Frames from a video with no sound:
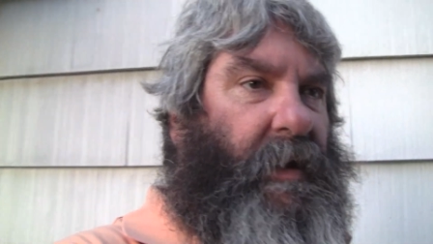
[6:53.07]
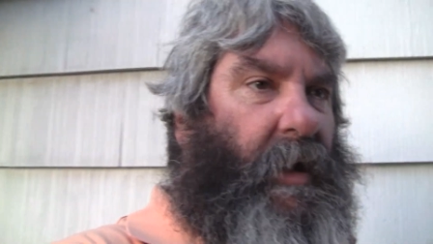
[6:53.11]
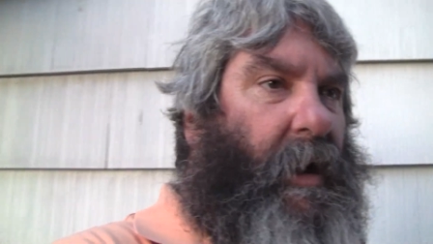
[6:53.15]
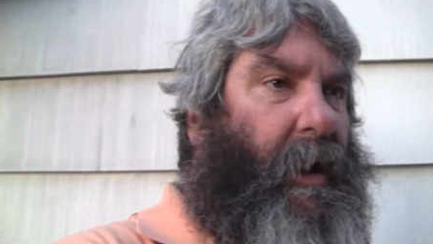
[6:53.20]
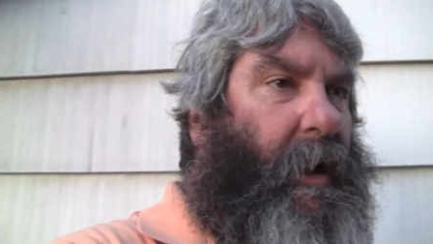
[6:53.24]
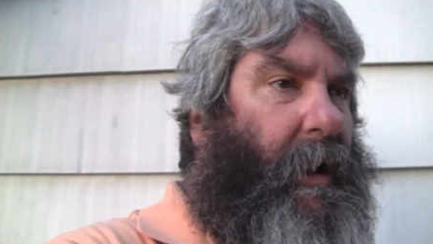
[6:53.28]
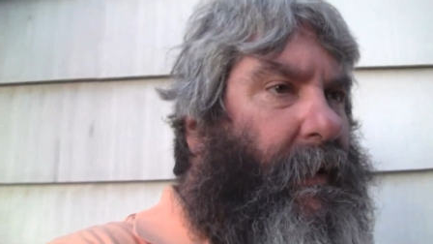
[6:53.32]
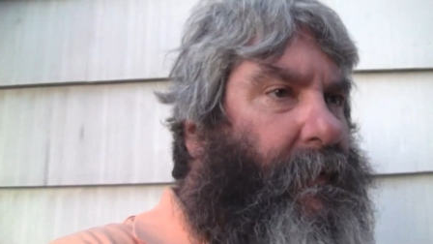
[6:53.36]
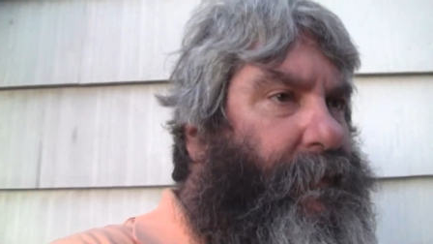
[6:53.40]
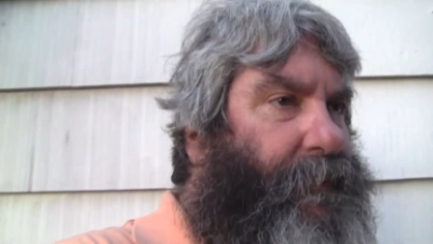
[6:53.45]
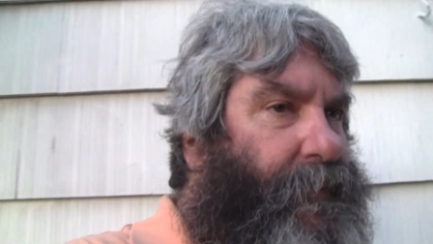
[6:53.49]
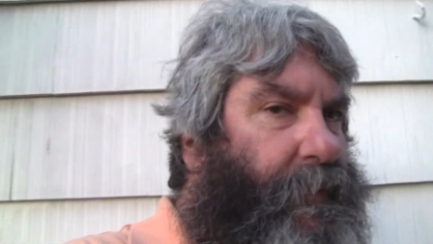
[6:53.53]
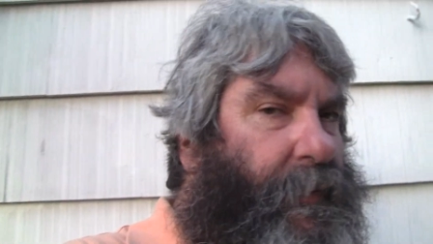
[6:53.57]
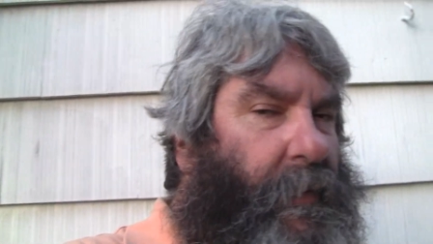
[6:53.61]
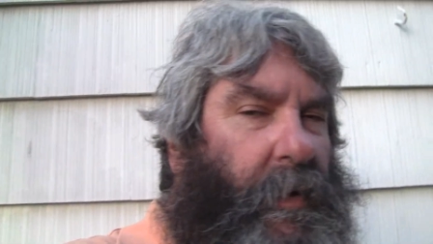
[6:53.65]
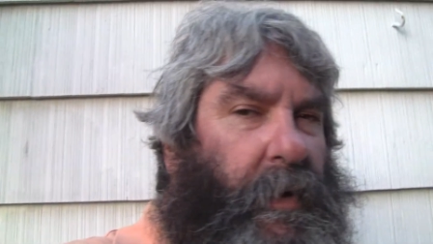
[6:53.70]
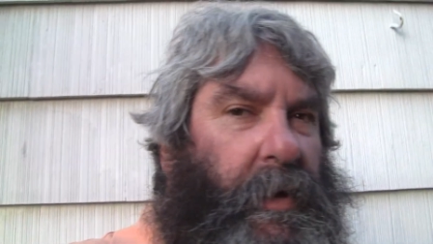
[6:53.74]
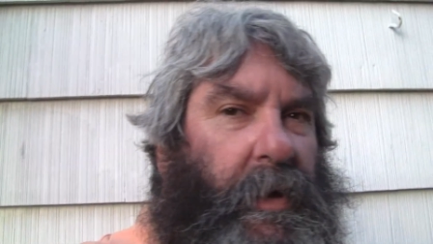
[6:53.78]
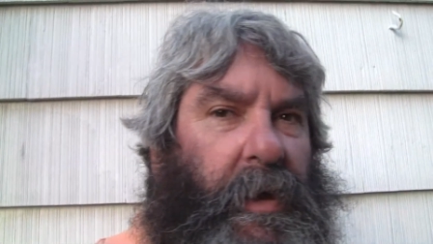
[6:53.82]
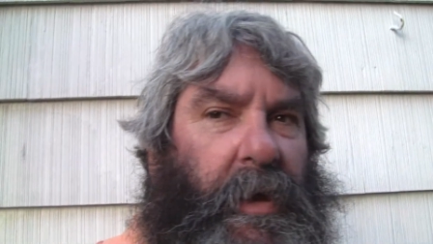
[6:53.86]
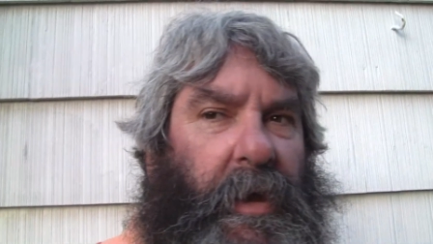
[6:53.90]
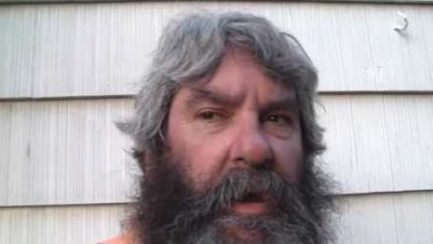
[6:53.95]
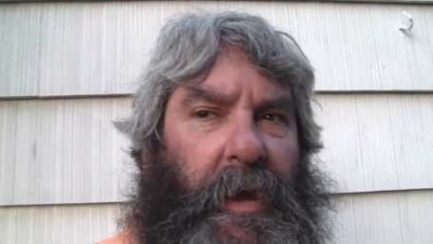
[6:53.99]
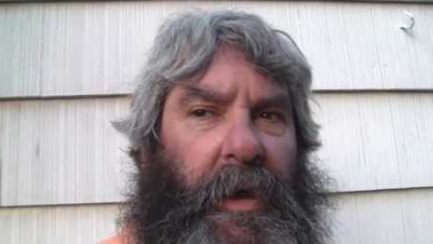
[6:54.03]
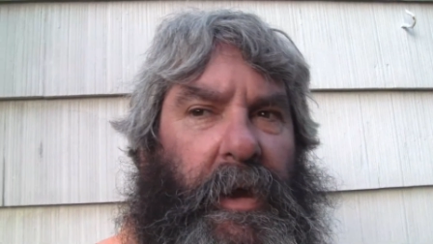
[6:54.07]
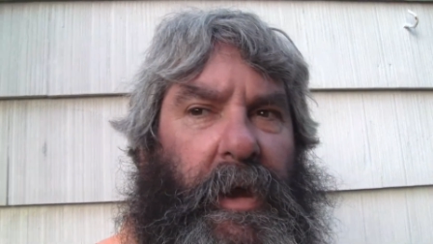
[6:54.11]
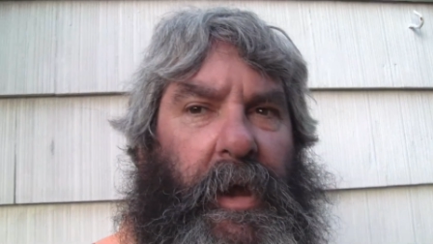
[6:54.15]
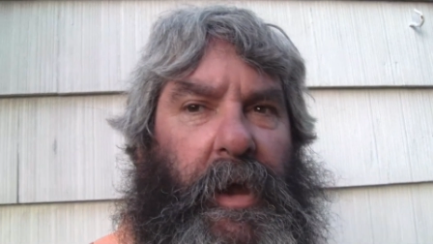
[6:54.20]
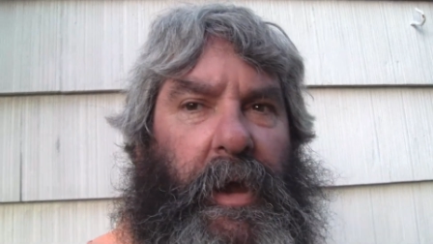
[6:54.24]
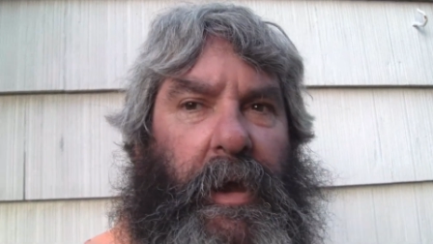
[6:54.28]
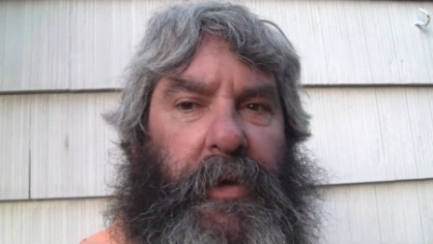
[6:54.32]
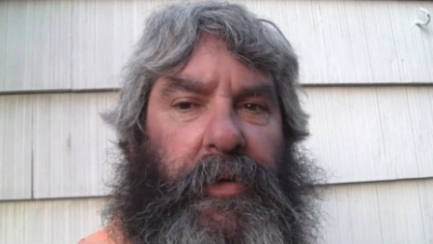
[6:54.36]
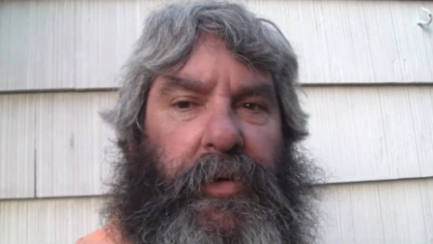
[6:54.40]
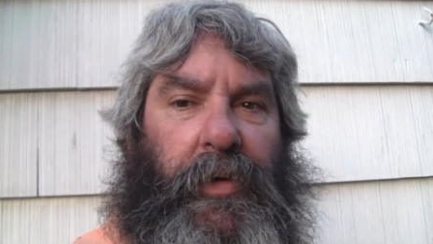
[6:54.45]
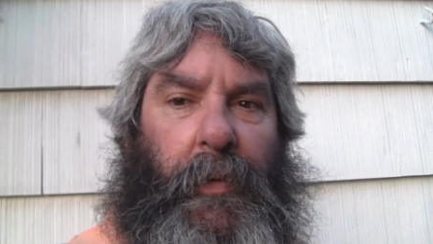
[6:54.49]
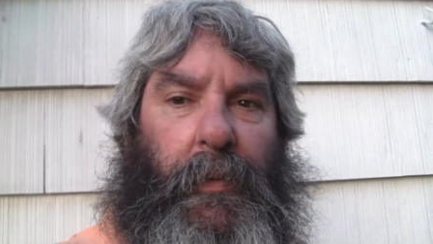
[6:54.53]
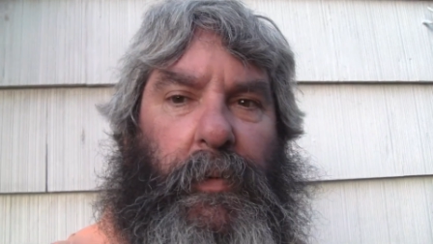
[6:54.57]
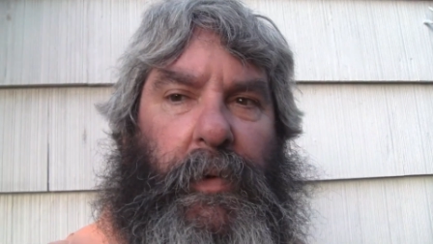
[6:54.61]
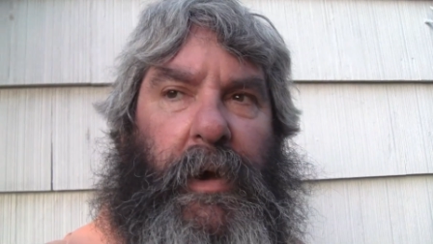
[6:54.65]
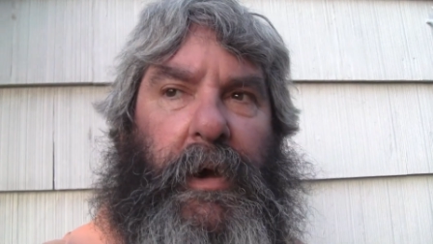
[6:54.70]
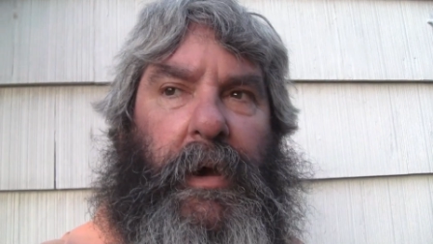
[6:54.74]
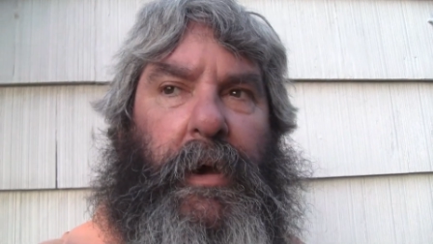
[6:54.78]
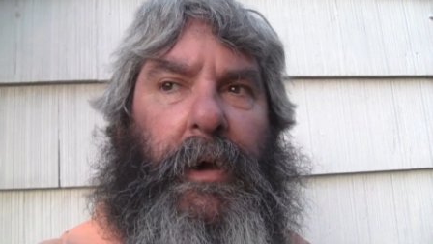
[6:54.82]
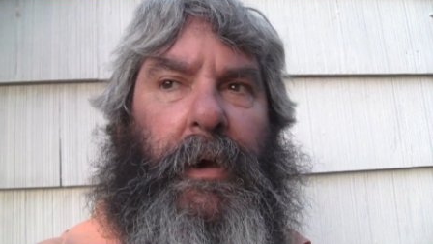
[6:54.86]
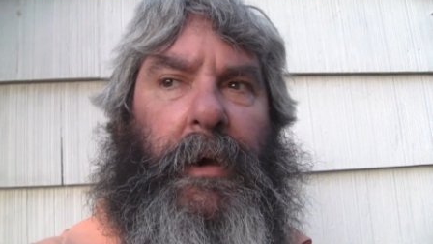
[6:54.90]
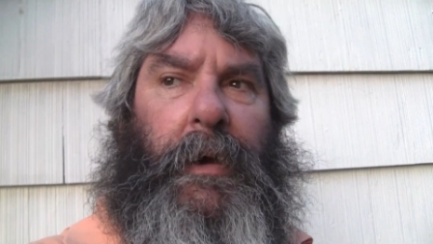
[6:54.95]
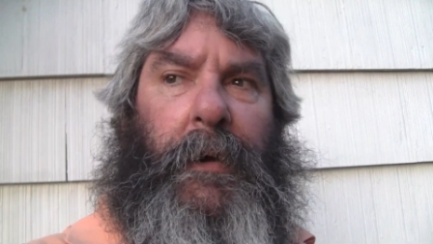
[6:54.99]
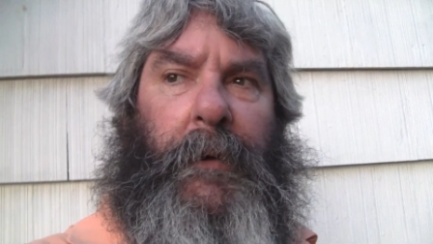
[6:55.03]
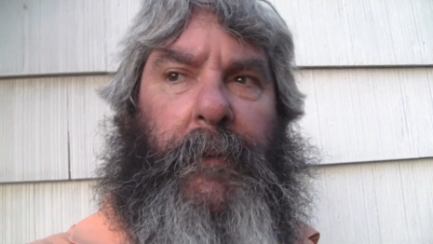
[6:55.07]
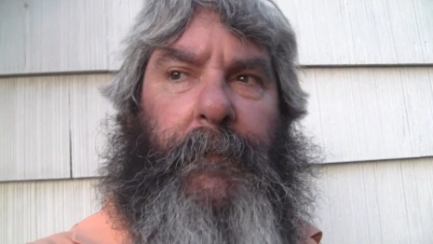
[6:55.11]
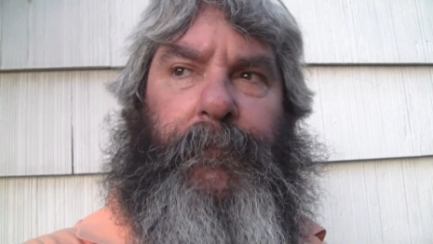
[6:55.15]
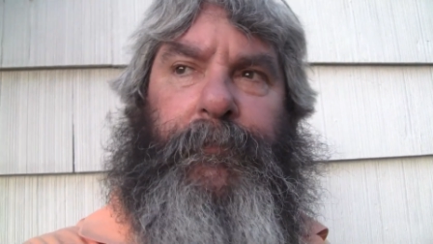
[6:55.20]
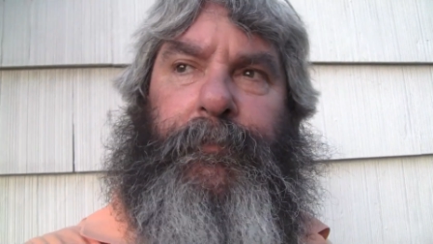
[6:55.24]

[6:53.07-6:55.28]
off to where